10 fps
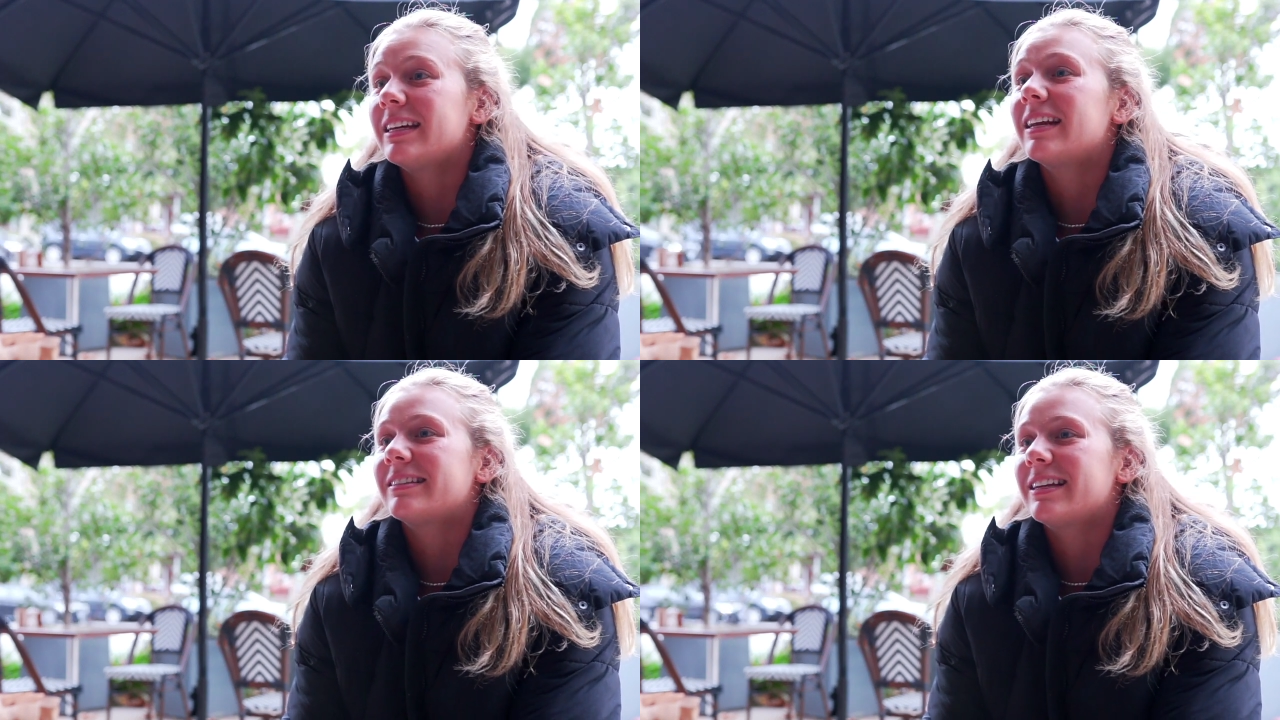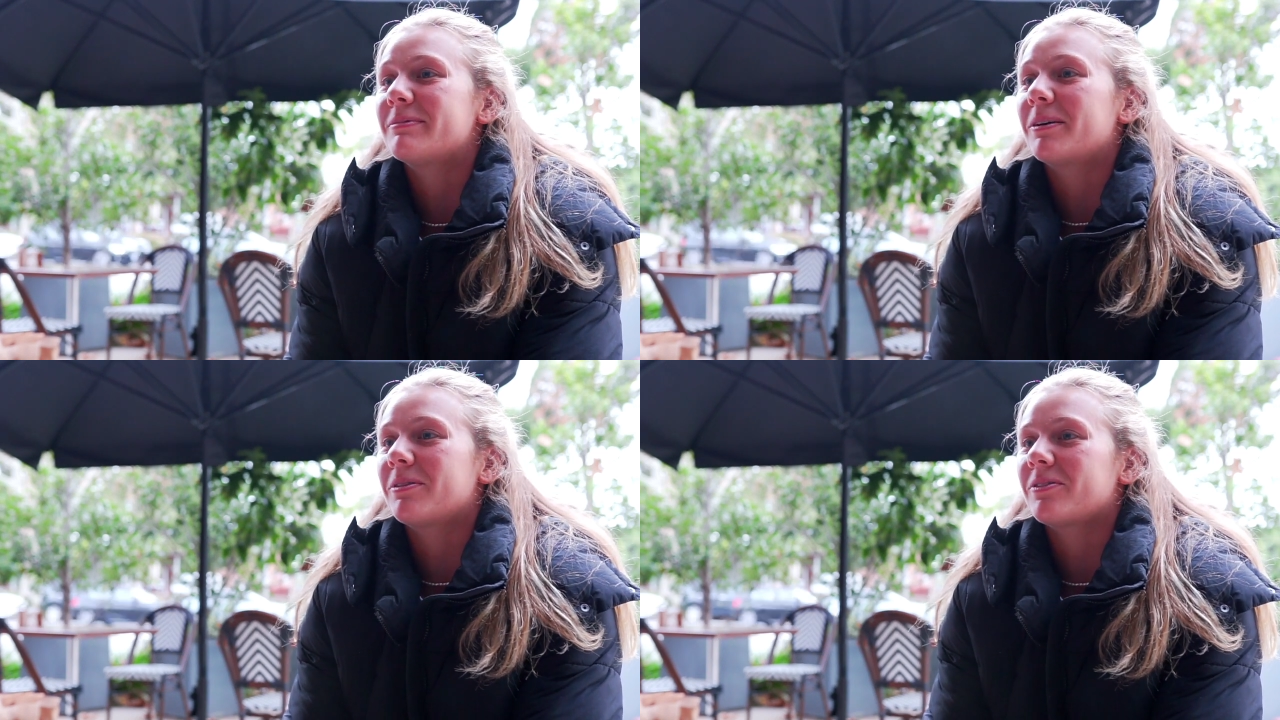Yeah, I did. I
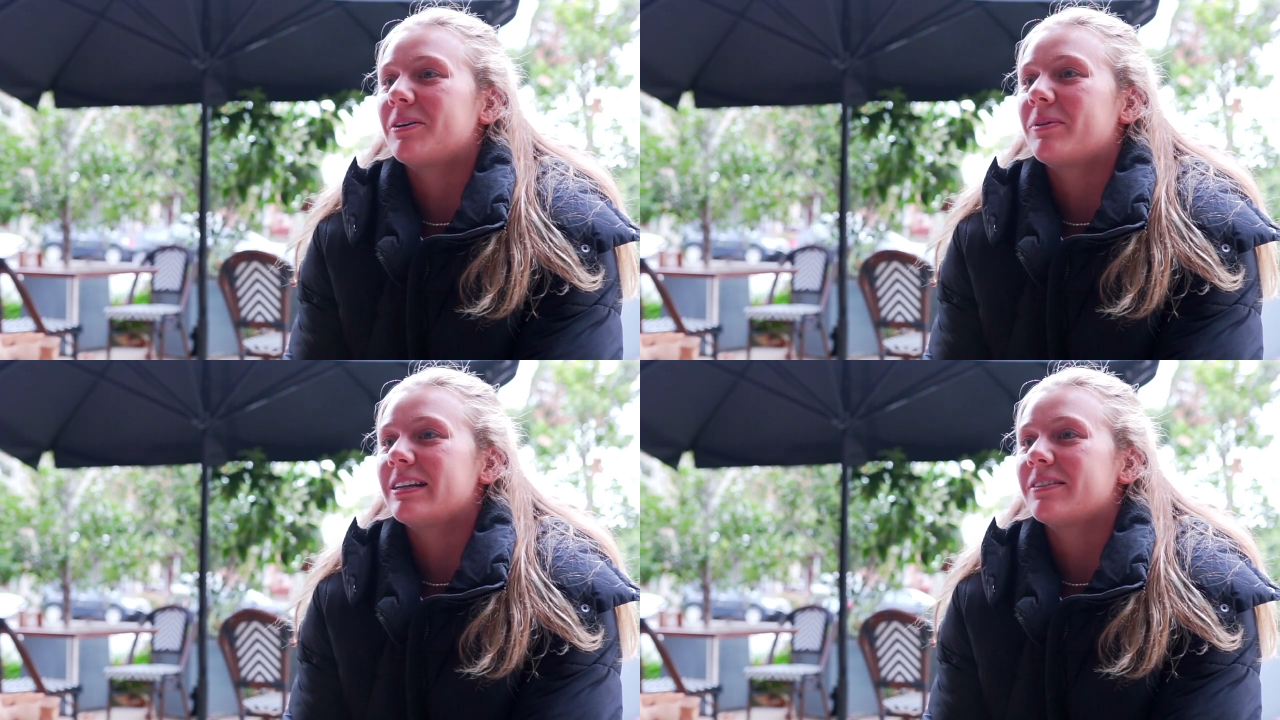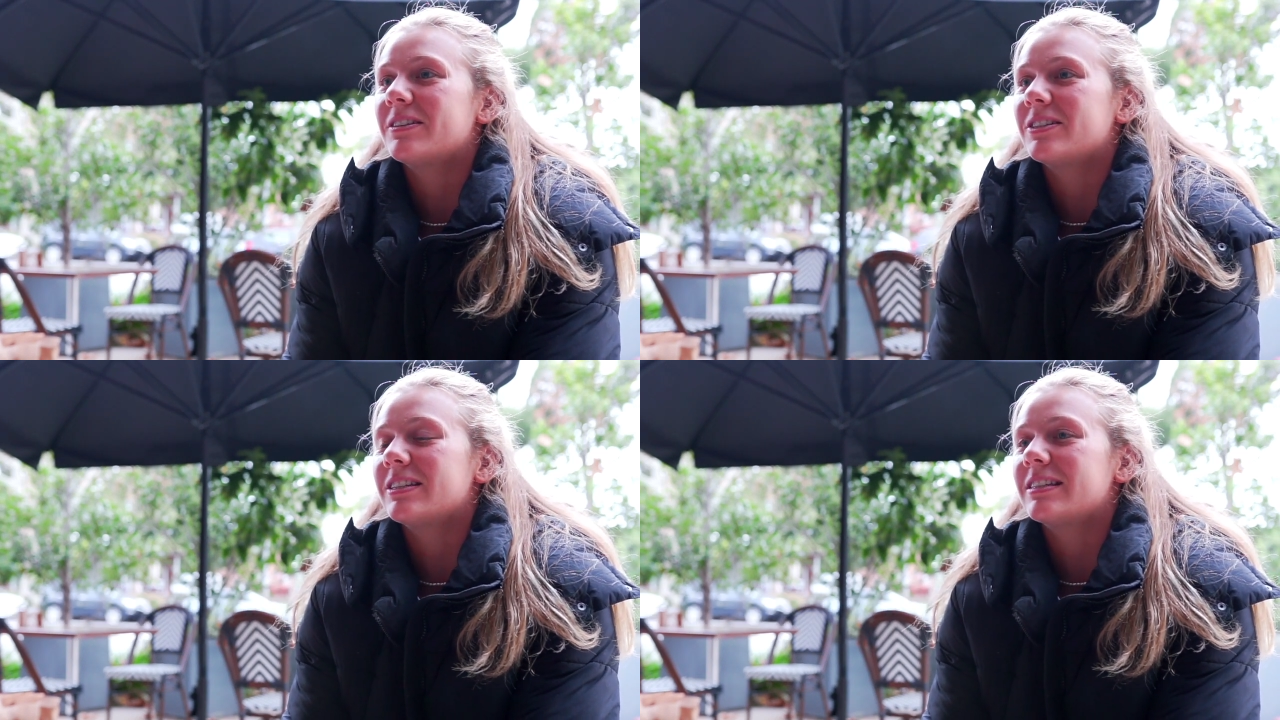stepped up three weight
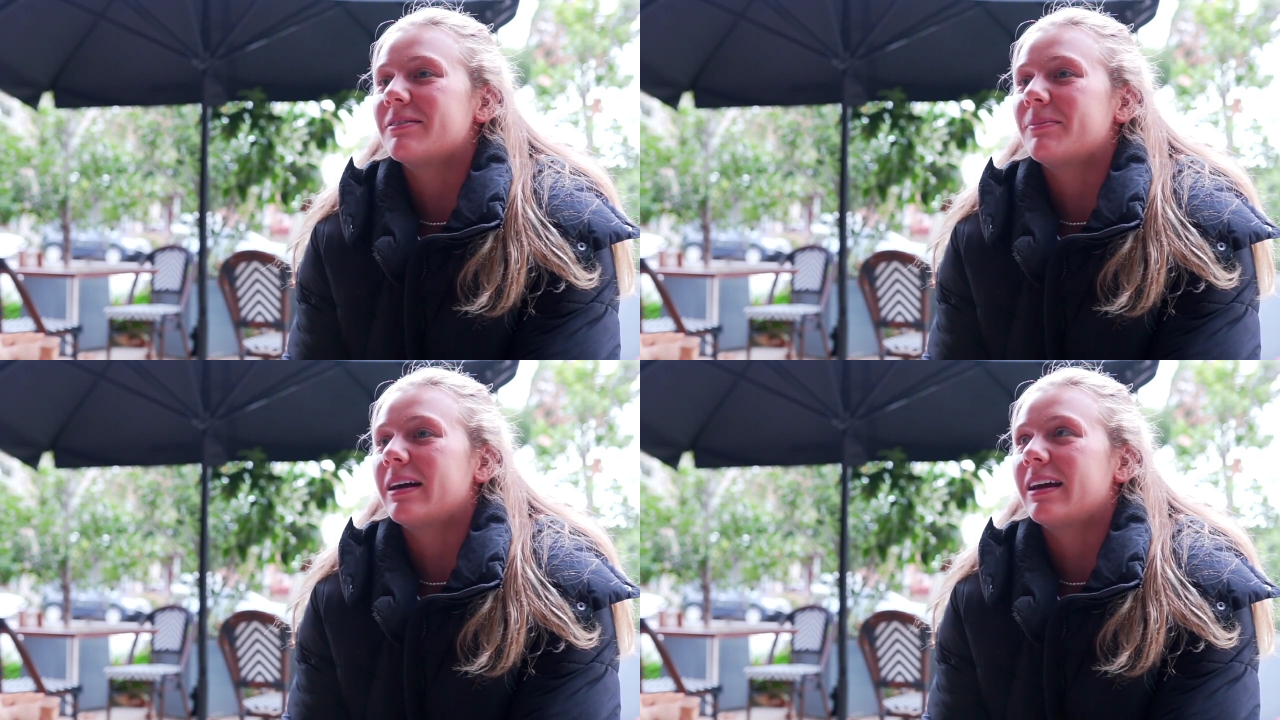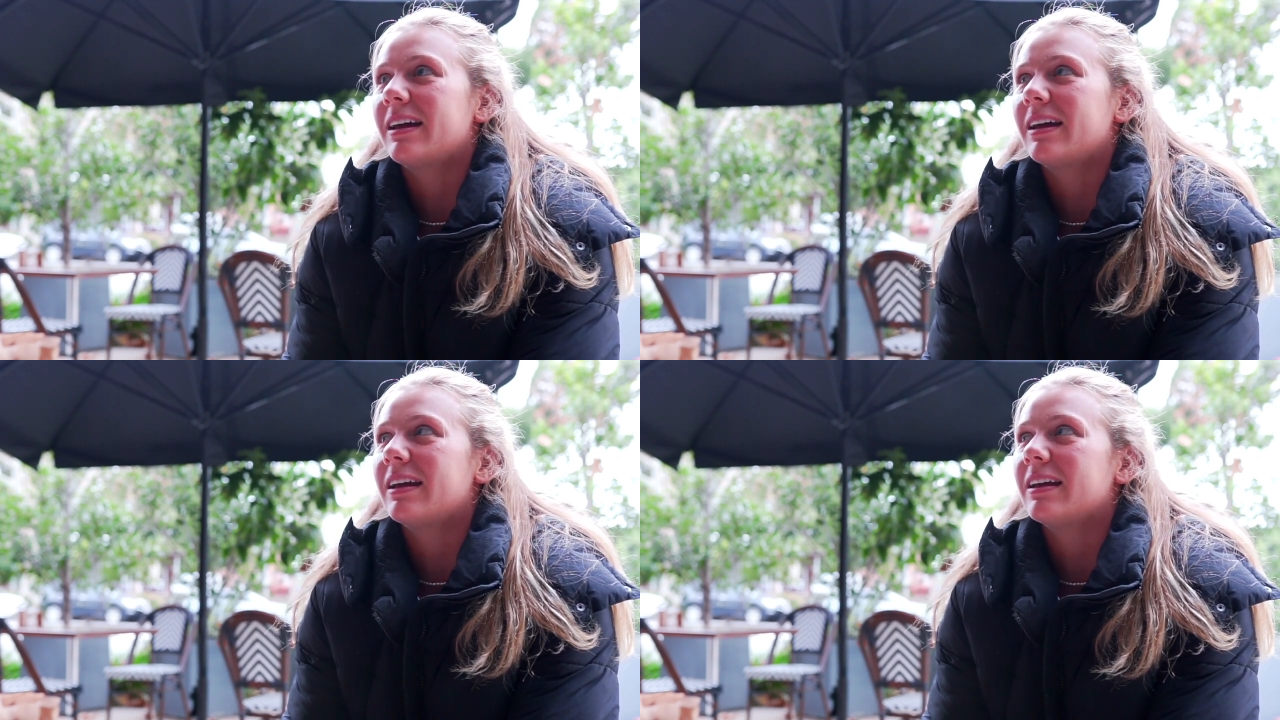divisions in
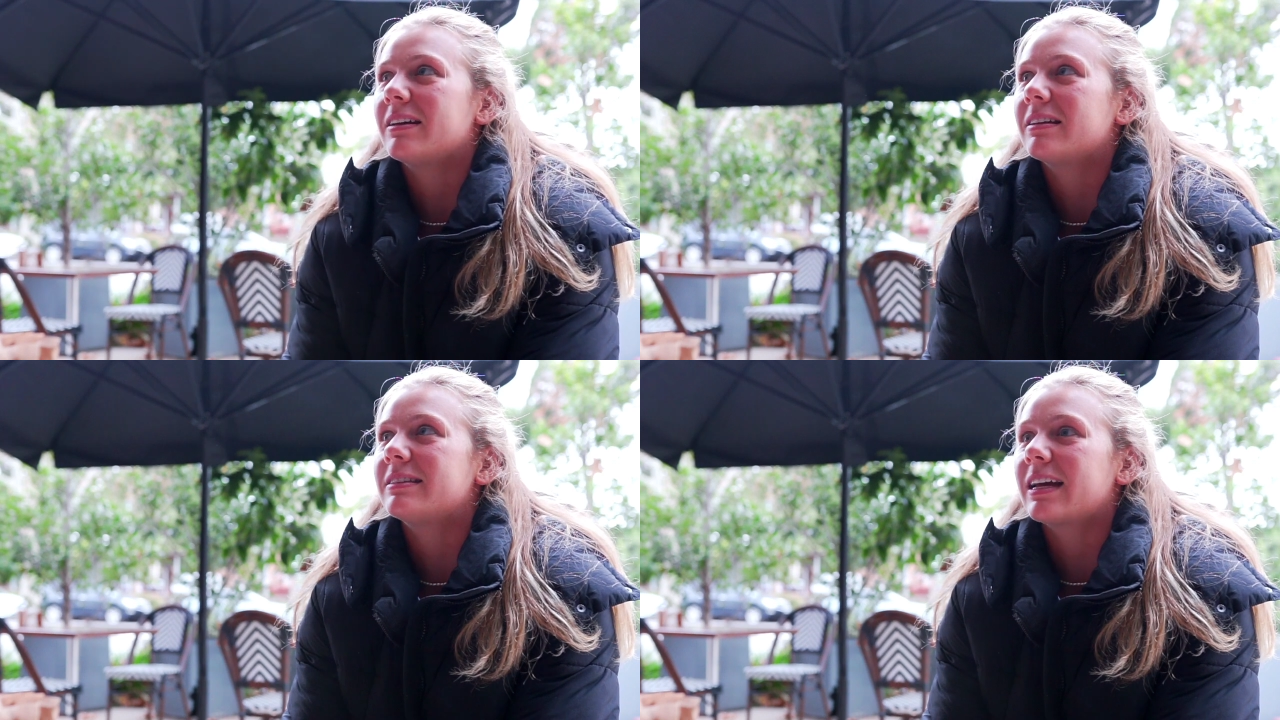my